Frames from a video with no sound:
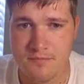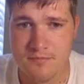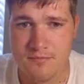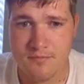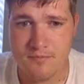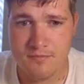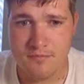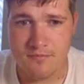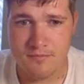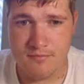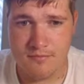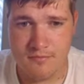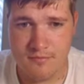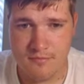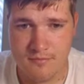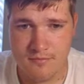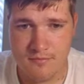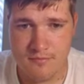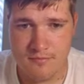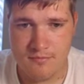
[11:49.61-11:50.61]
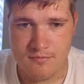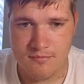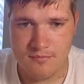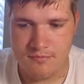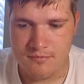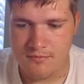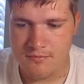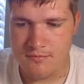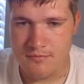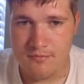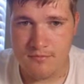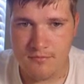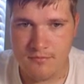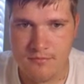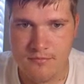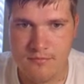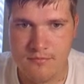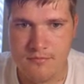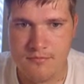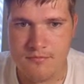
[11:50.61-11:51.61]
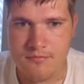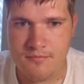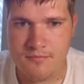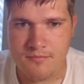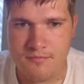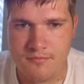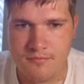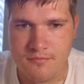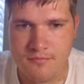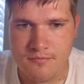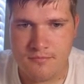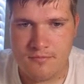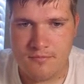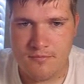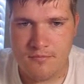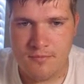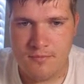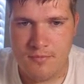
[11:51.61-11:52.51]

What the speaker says: Nobody speaks.